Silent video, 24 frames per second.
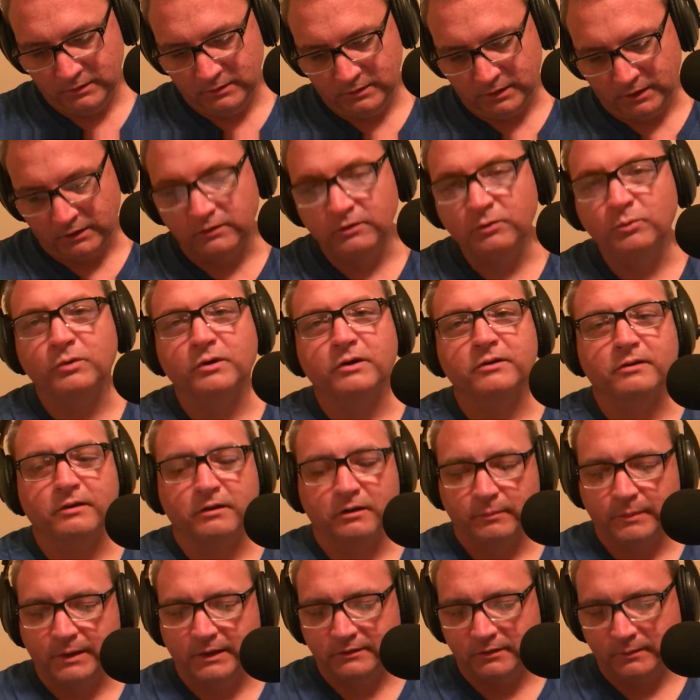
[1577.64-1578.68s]
I do want to talk
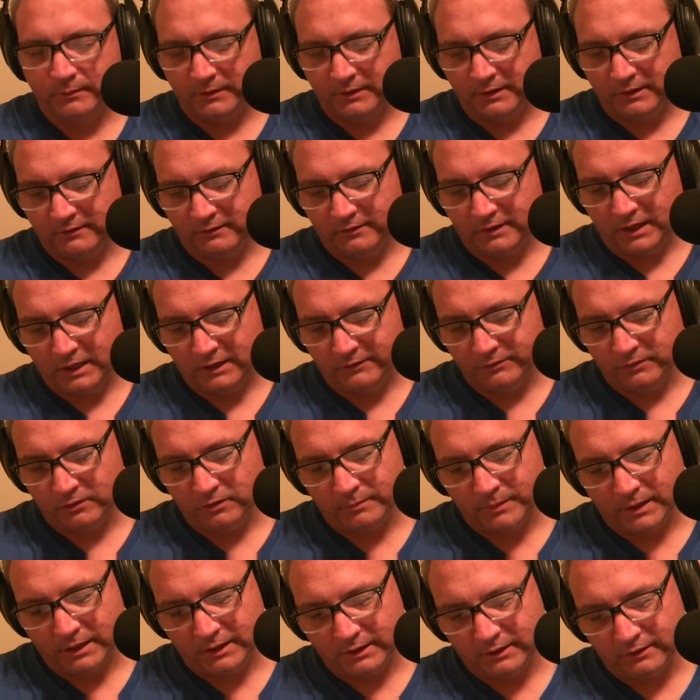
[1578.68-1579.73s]
about something that's not even
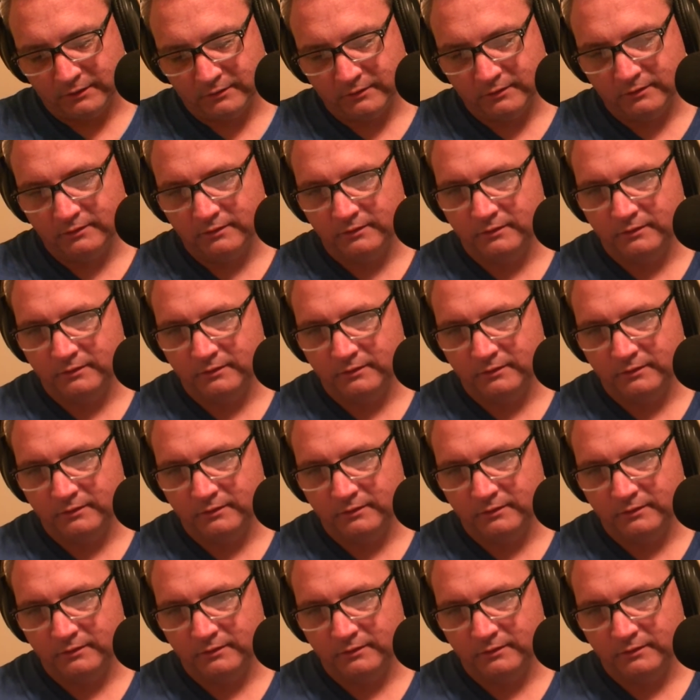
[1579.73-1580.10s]
on my list.